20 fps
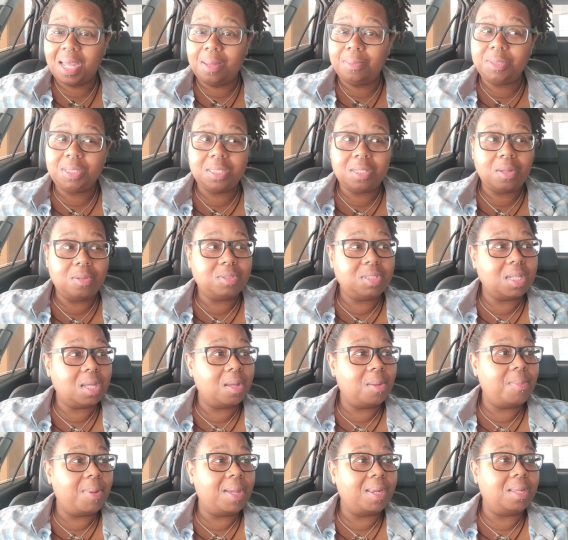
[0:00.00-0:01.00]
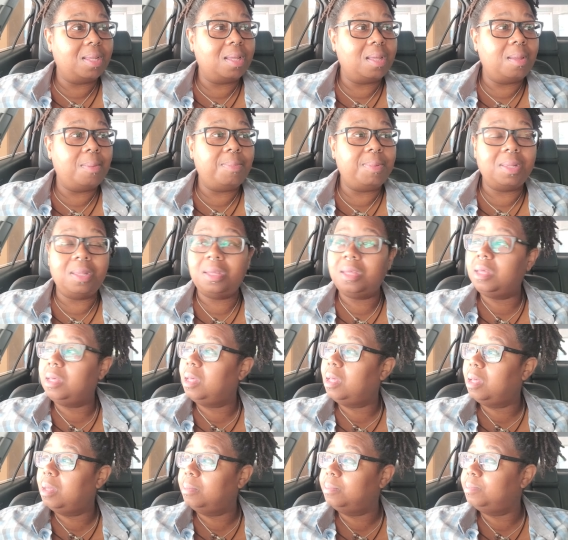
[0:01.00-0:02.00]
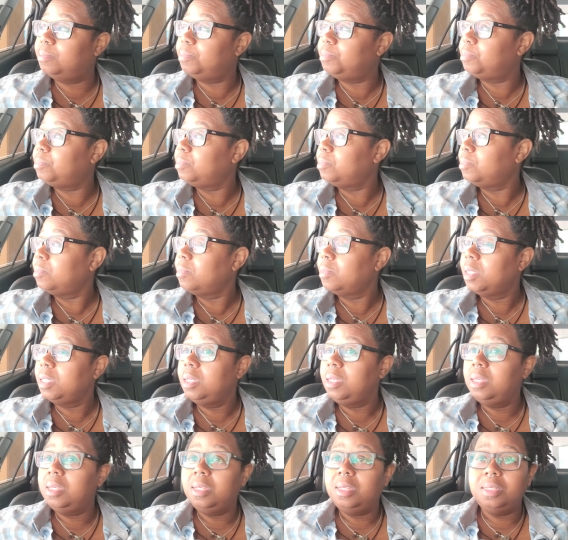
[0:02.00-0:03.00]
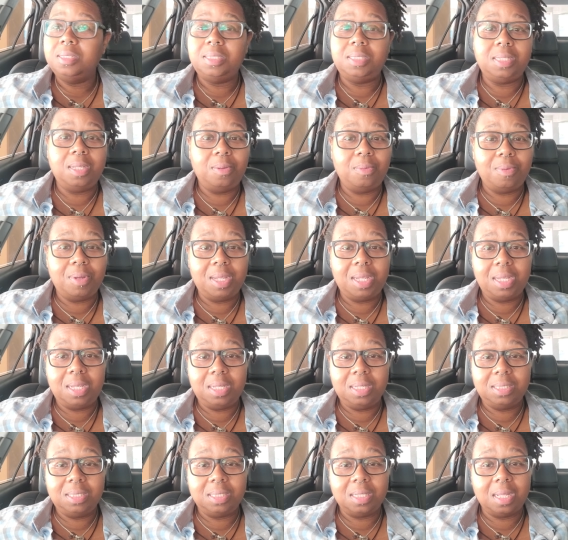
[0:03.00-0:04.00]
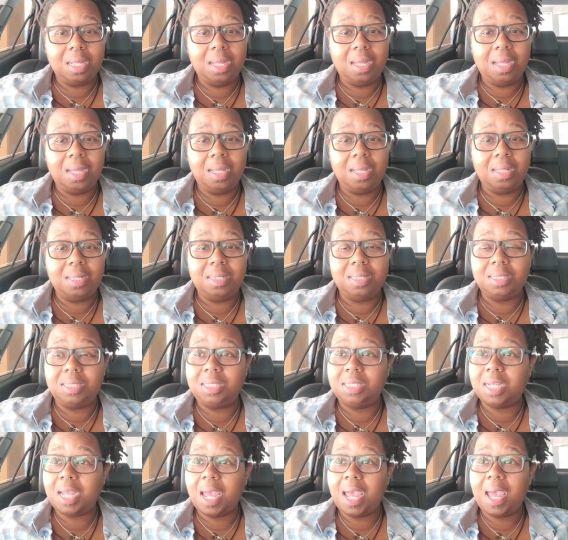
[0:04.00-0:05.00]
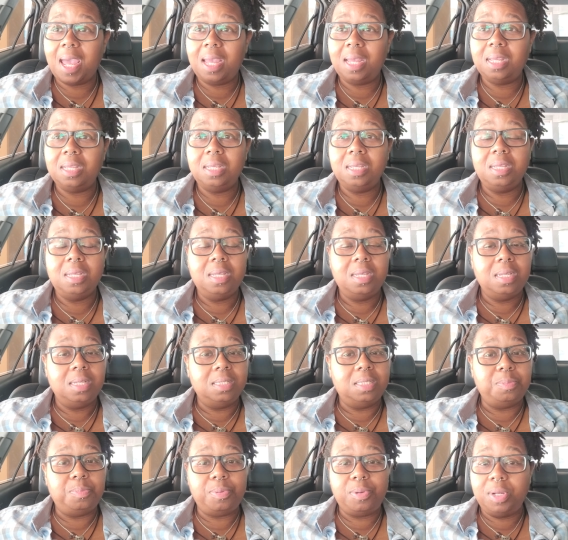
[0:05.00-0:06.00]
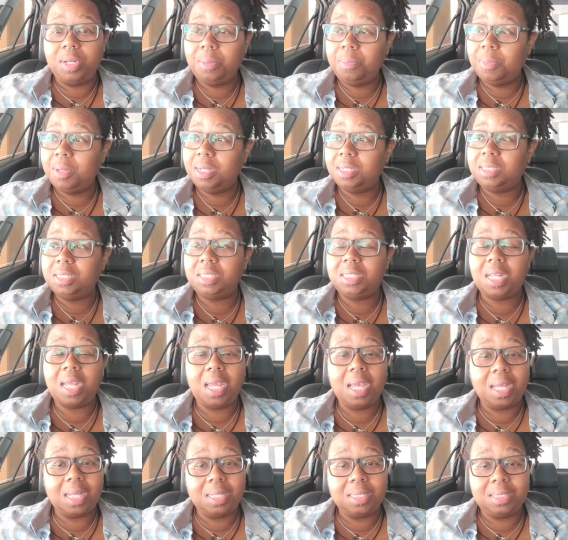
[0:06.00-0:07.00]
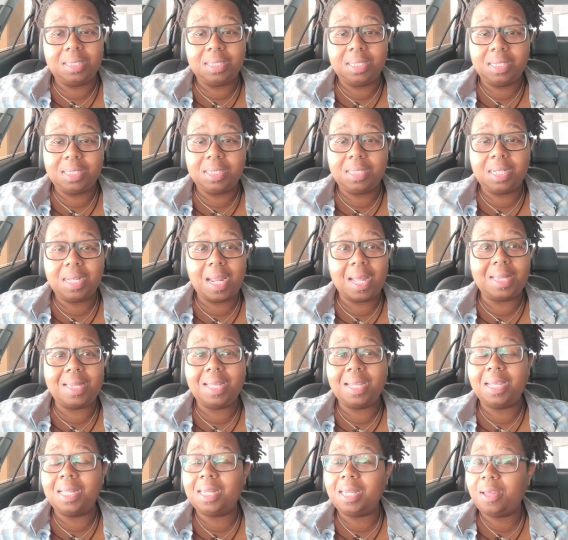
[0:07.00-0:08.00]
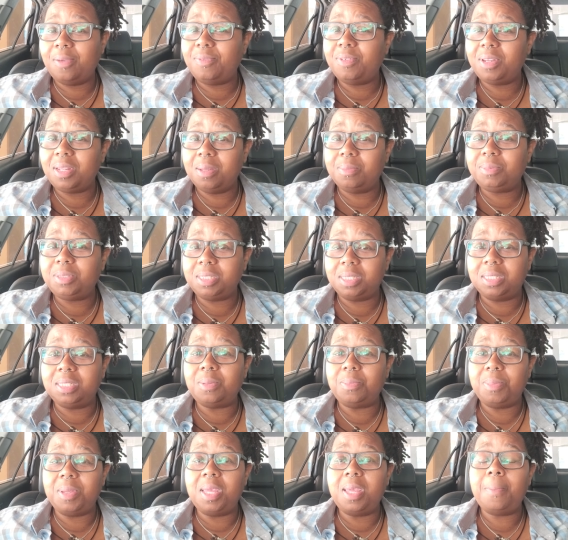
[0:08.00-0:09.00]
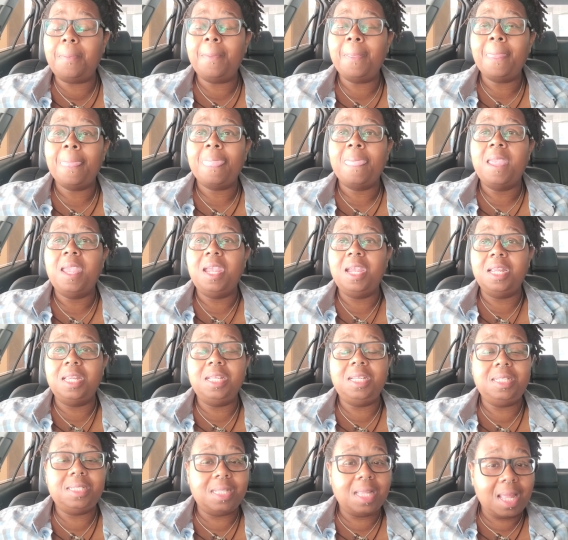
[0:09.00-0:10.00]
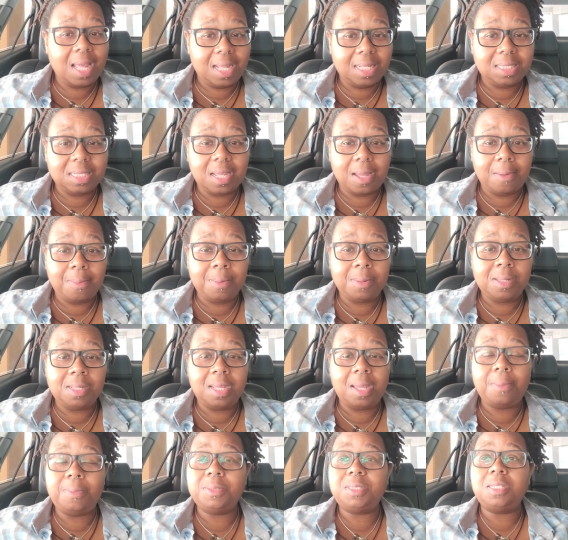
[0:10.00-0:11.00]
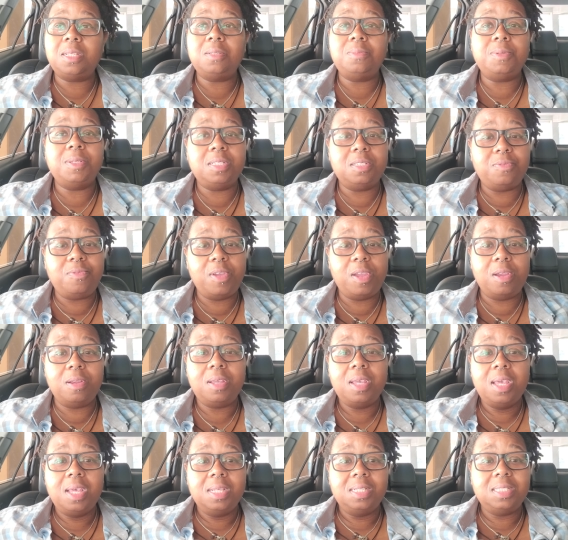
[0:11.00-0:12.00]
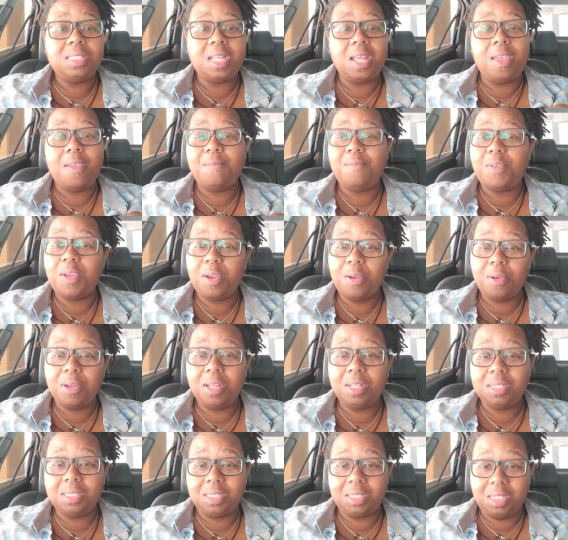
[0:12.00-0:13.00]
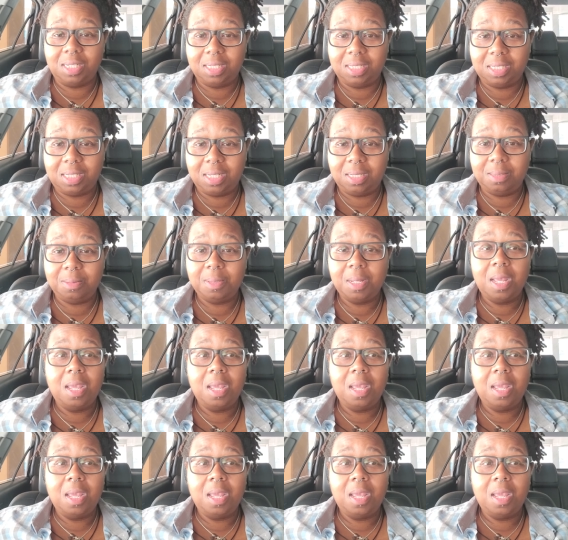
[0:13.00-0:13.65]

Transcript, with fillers: I'm just going to talk about a couple of um, series. Uh, the Chi is pretty much staying consistent. I think it leveled up just a bit here these last couple of episodes, but it's very staying very consistent.